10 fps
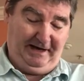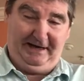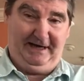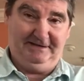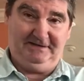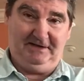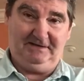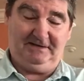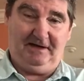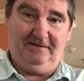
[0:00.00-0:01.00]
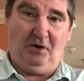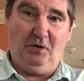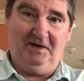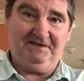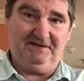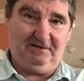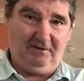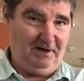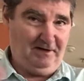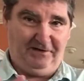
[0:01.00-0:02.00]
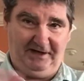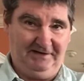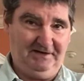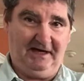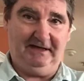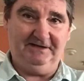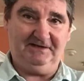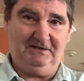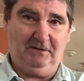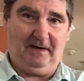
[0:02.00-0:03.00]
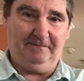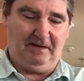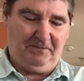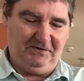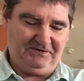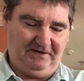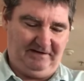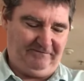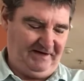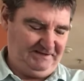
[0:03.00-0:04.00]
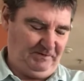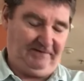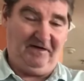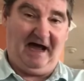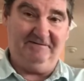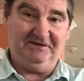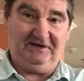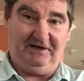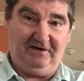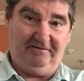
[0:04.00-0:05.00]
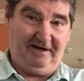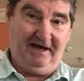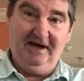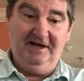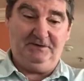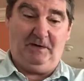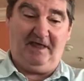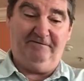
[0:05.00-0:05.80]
it's just the horses are all things you got to listen to it. I'm going to post it on Facebook if you haven't seen it already. It's one of the